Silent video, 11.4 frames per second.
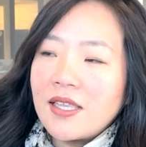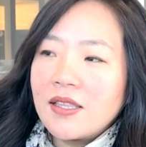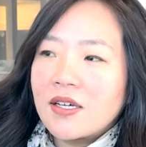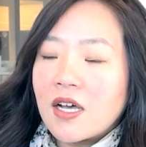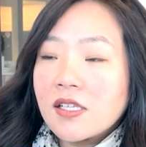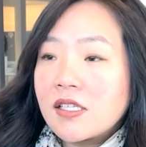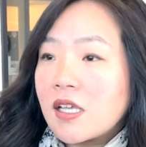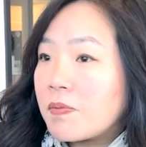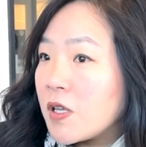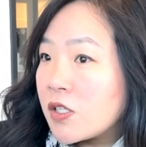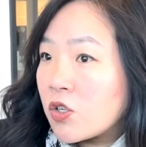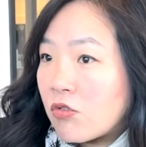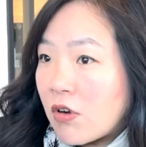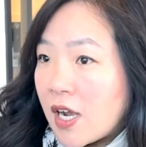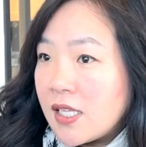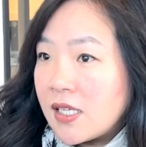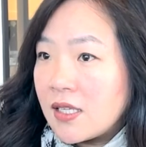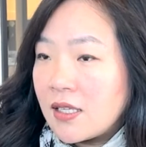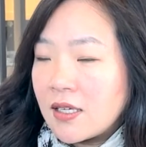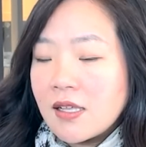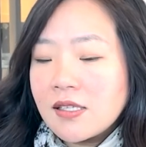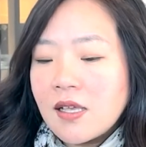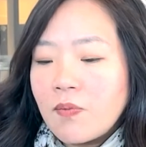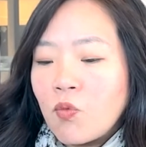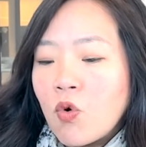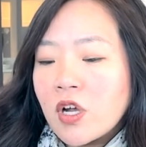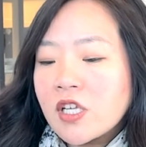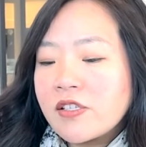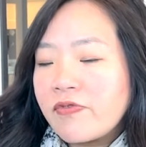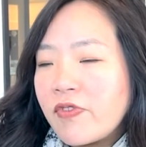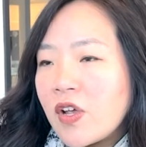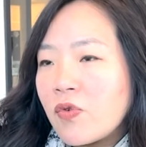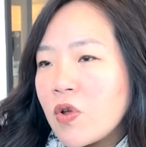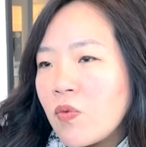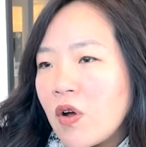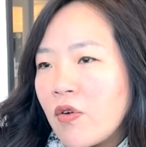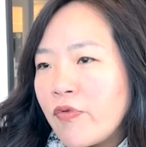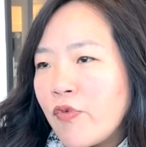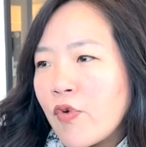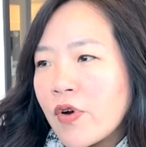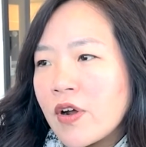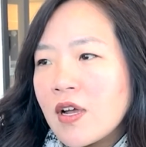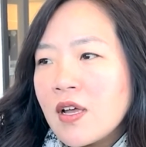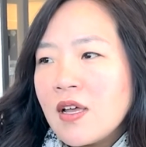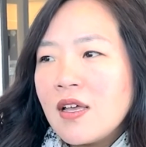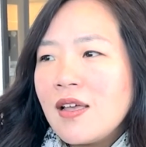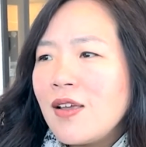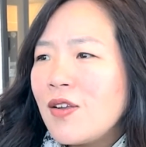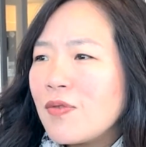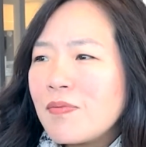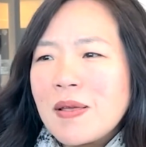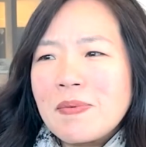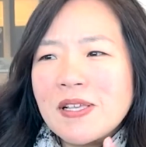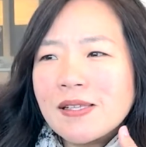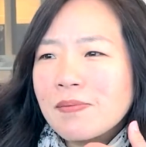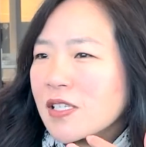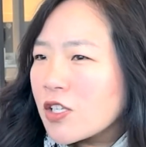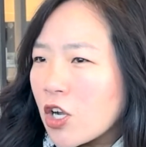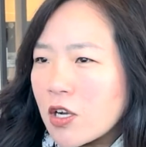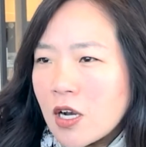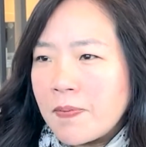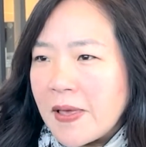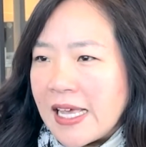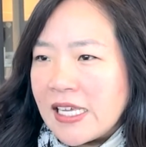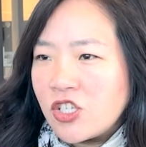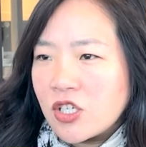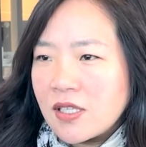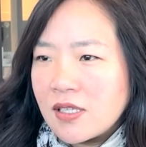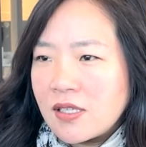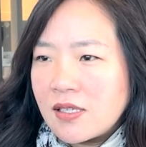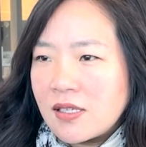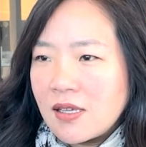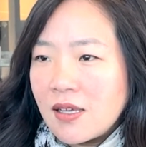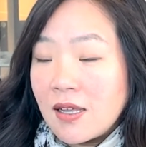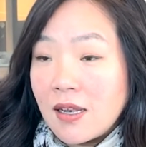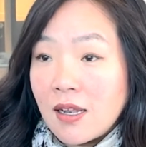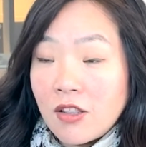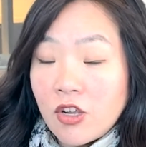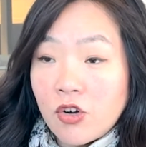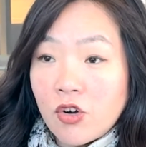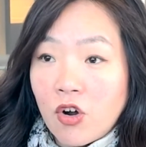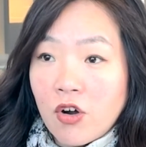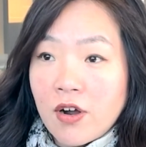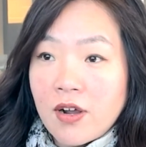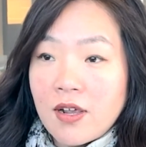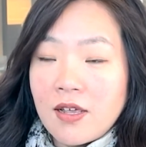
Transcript: think the concept is great. The concept works very well for, you know, maybe some startup agents, and there are,